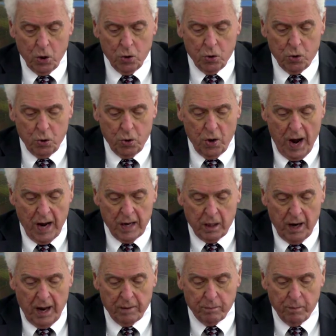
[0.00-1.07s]
Do not
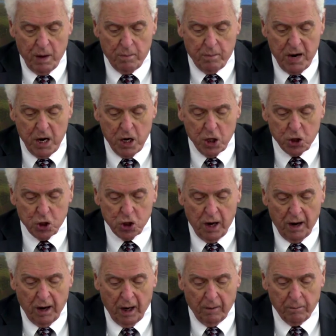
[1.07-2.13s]
let me be
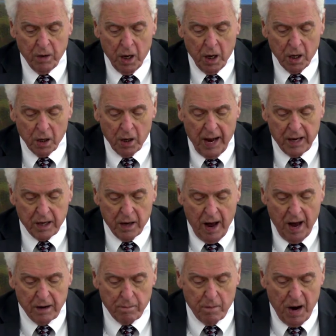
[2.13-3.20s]
ashamed, let
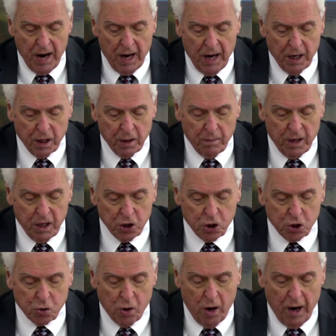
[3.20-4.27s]
not my enemies
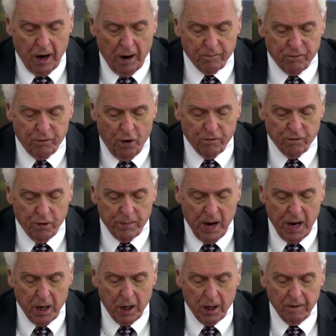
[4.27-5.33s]
triumph over
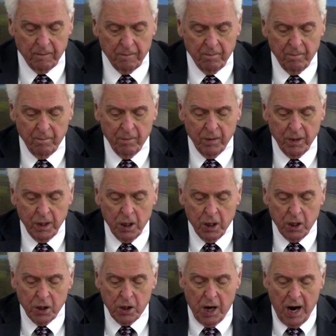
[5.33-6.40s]
me.
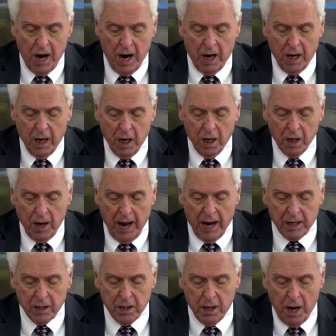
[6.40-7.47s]
Yea,
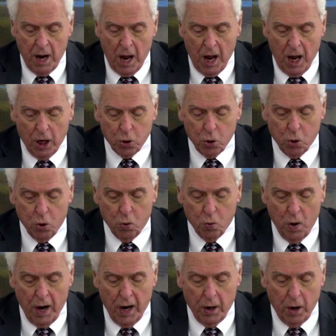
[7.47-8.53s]
let none who
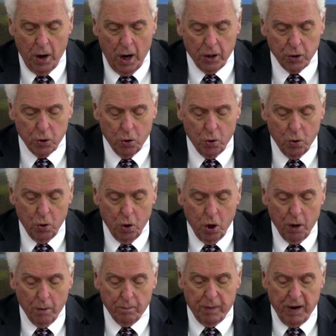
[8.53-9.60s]
wait on you
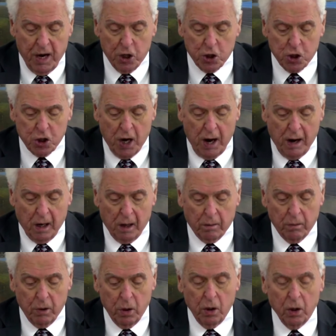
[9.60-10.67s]
be
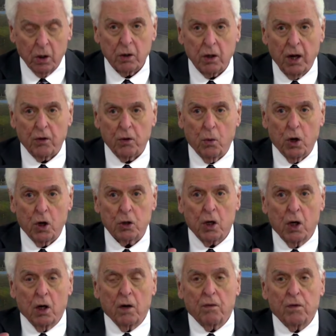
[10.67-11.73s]
ashamed. In other words,
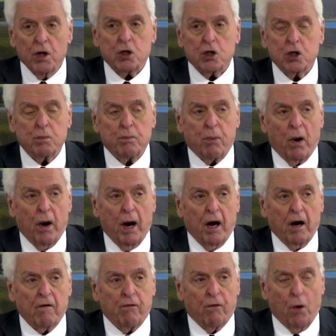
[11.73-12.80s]
this is
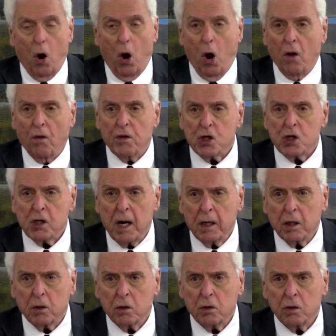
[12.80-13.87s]
praying for all the
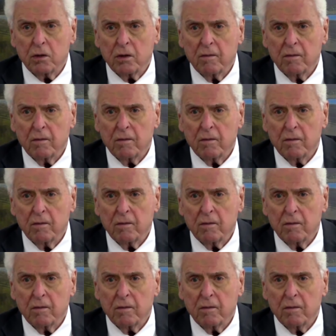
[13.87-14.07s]
saints.